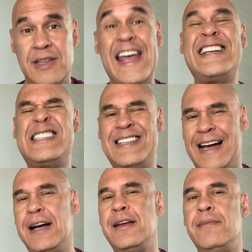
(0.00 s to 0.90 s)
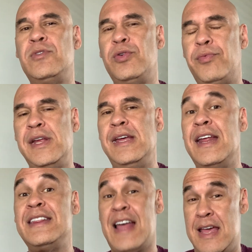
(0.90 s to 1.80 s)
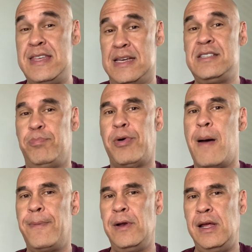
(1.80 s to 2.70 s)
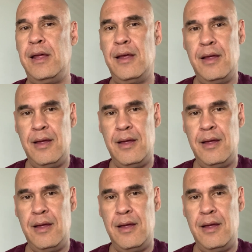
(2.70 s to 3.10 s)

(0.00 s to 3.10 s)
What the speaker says: It takes time to read and digest properly.